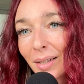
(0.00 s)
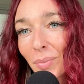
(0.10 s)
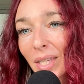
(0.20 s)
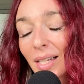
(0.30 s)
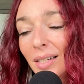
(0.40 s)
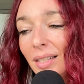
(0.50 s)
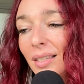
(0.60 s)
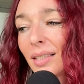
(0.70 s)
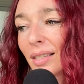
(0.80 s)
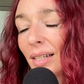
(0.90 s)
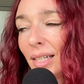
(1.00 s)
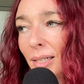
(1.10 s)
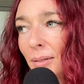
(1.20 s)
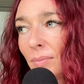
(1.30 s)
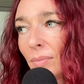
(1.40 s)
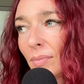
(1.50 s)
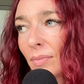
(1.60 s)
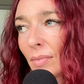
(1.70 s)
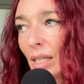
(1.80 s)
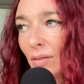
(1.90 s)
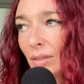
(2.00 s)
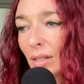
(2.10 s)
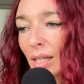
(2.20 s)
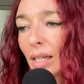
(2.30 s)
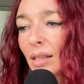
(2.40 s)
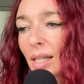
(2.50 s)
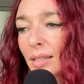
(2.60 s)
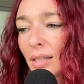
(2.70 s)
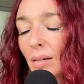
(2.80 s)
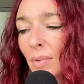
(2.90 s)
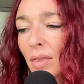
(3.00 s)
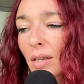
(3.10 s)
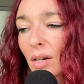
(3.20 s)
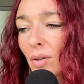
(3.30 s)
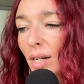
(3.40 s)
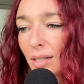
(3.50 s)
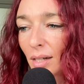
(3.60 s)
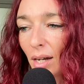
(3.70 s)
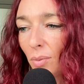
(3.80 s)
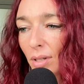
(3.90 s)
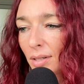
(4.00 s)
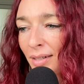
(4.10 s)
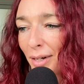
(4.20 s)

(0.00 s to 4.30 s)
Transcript: Because um, even like less than a month ago, I, I wasn't